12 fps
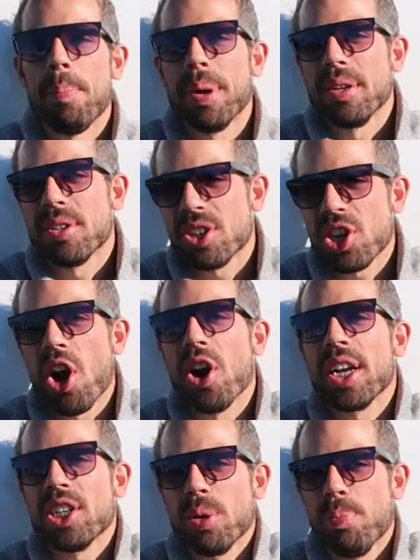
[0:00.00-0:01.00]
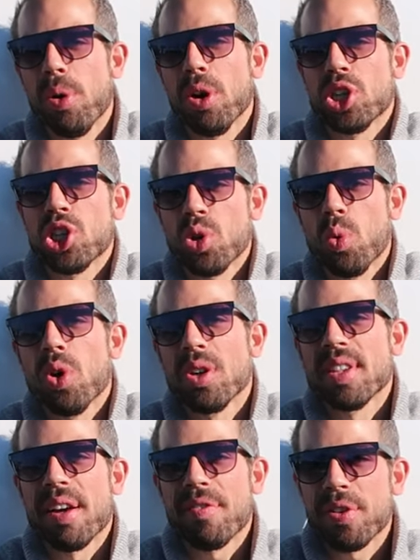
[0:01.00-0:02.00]
but starting to push
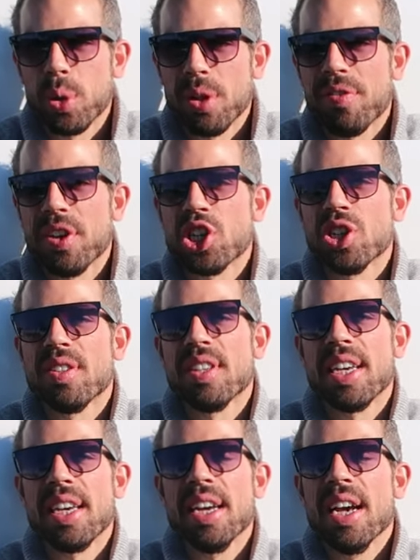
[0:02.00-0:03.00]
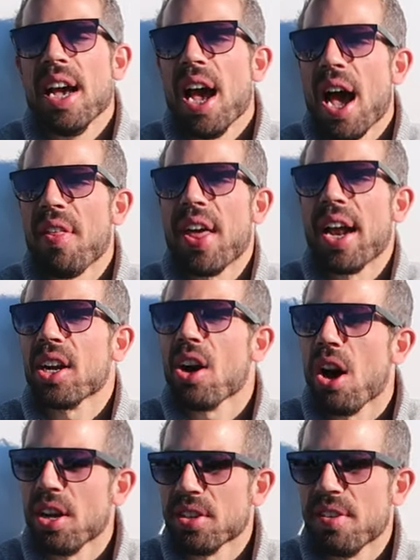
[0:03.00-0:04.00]
towards that fuel efficiency and that
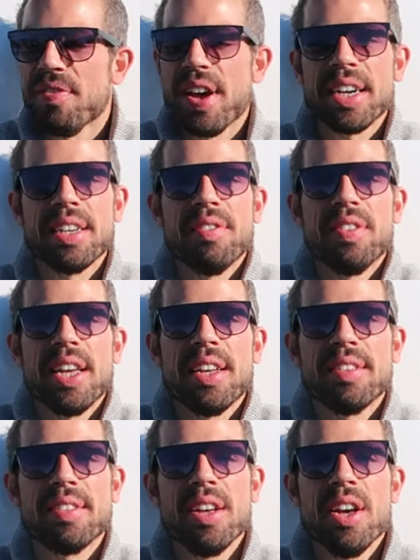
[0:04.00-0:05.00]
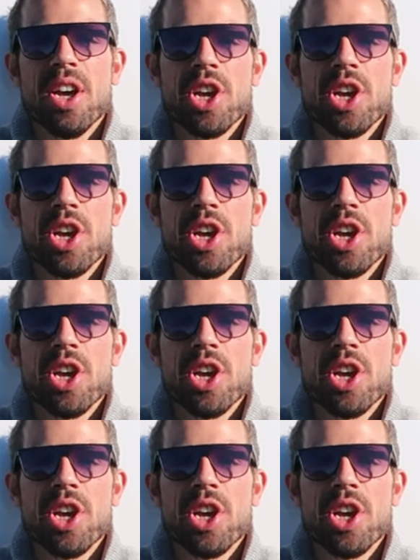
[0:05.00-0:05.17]
cost effectiveness,